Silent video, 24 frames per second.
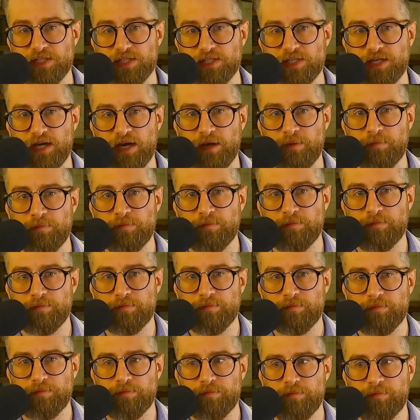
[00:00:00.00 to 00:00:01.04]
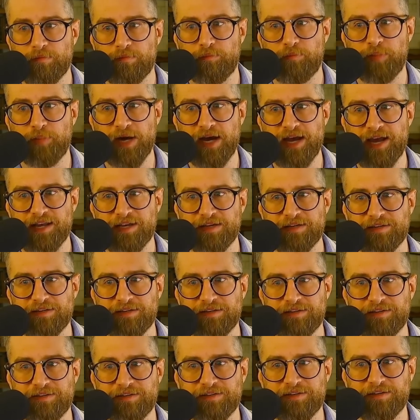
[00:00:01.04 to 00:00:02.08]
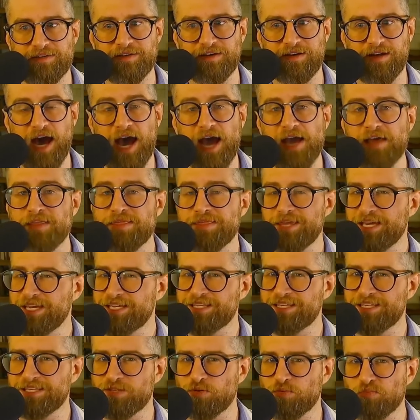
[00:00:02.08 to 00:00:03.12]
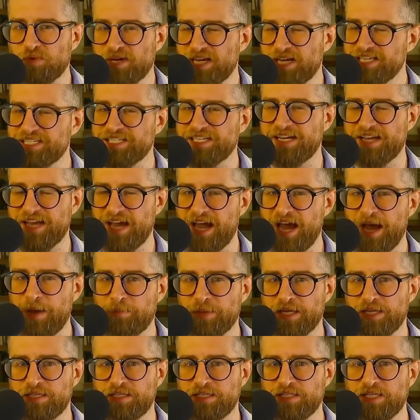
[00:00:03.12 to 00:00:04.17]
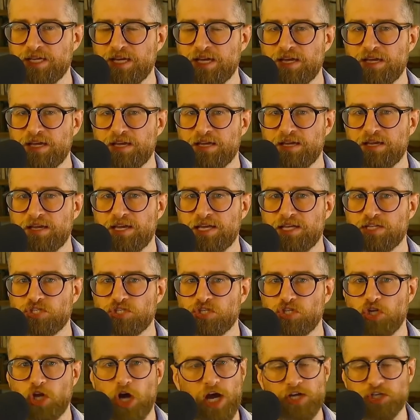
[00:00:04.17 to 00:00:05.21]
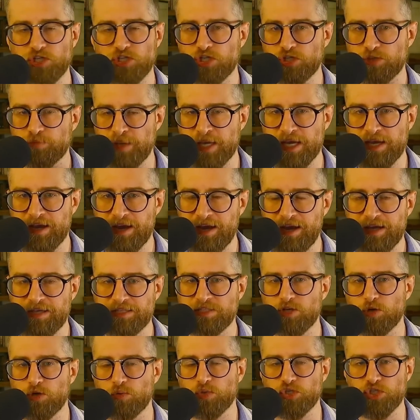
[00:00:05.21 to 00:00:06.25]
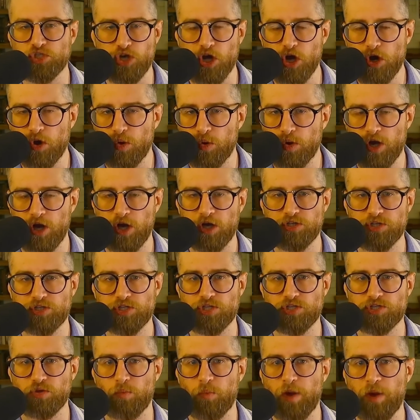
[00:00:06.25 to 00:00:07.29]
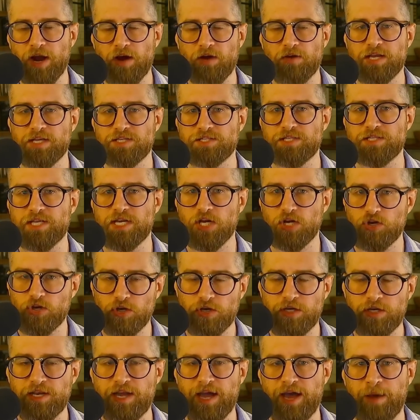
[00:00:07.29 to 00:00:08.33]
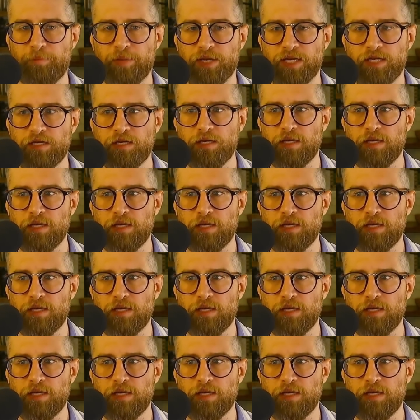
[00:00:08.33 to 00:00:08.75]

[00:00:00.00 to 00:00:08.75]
time. But I think that the reason it happened is not just because there was no conscious awareness that it could happen.